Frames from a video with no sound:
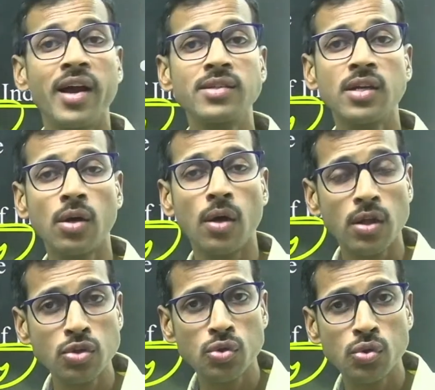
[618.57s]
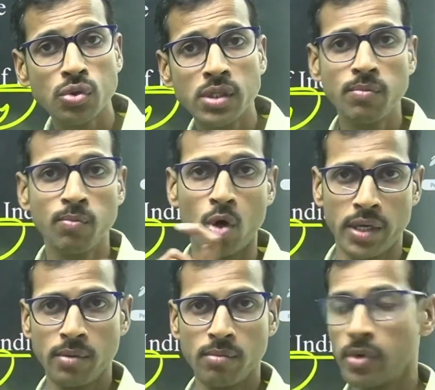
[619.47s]
as a constitution body,
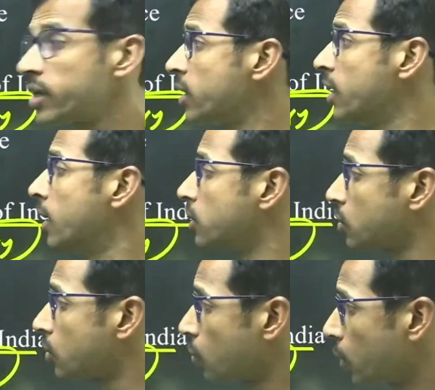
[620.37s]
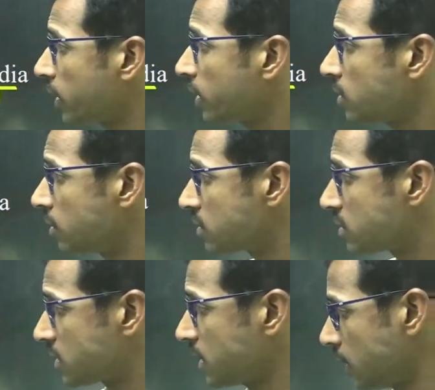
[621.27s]
right? So only
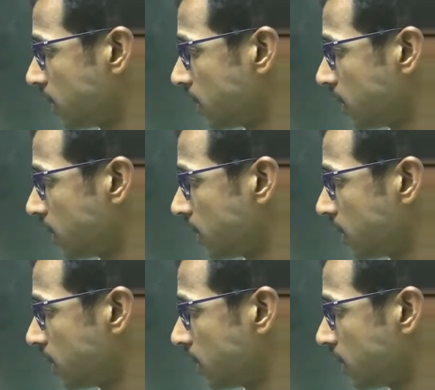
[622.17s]
C